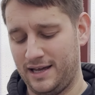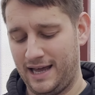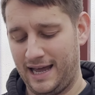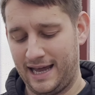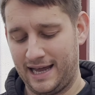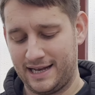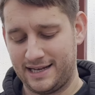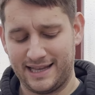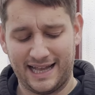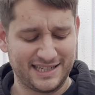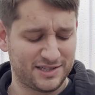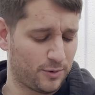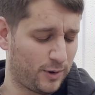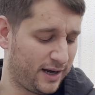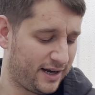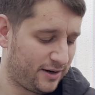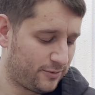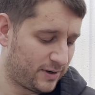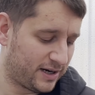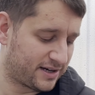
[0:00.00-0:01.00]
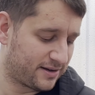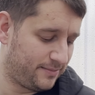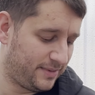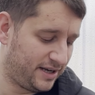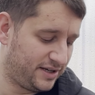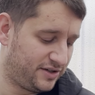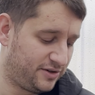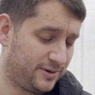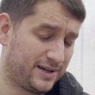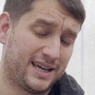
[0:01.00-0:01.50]
And that's why I
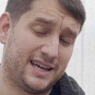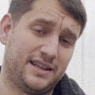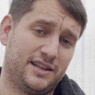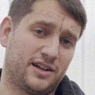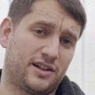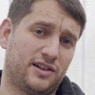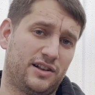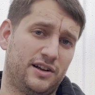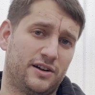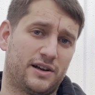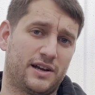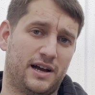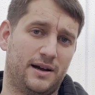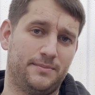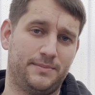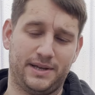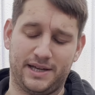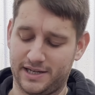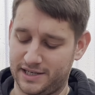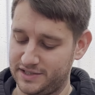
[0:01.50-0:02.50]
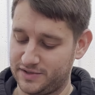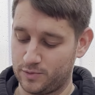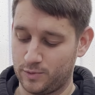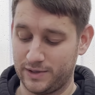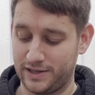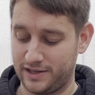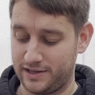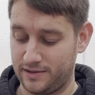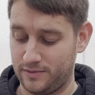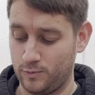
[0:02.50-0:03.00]
recommend doing it in a clear cup, because
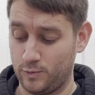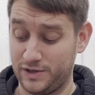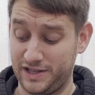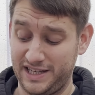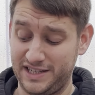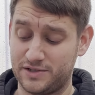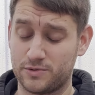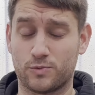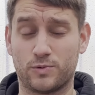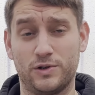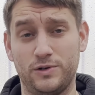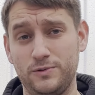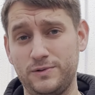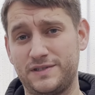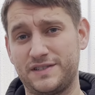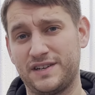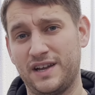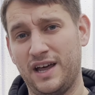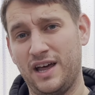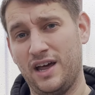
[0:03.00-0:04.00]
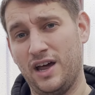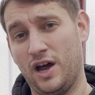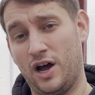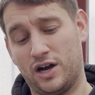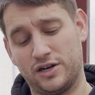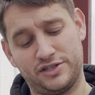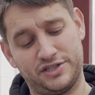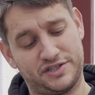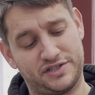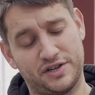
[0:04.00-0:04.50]
when these roots
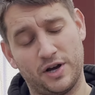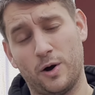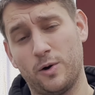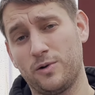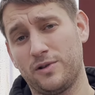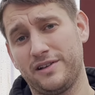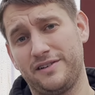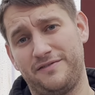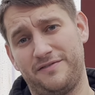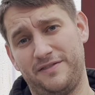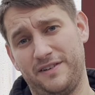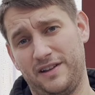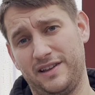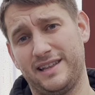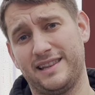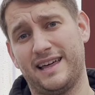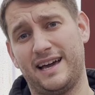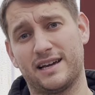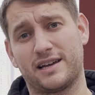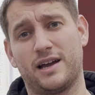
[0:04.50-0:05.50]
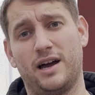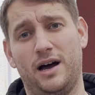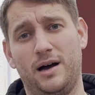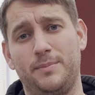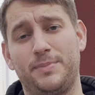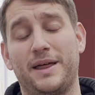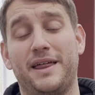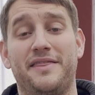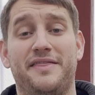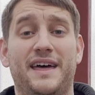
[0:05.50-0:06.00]
are just totally filling that
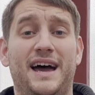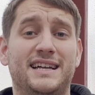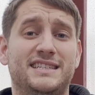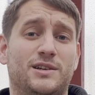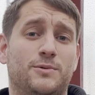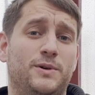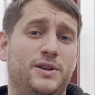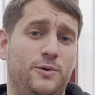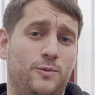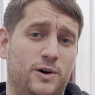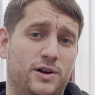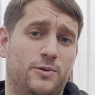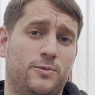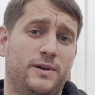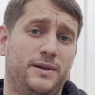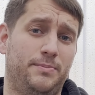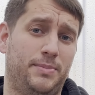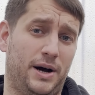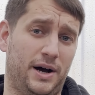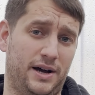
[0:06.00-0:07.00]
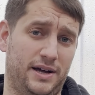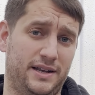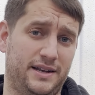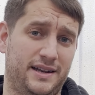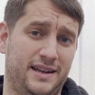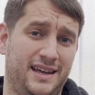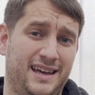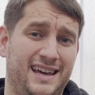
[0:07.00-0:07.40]
cup, that's when you want to repot.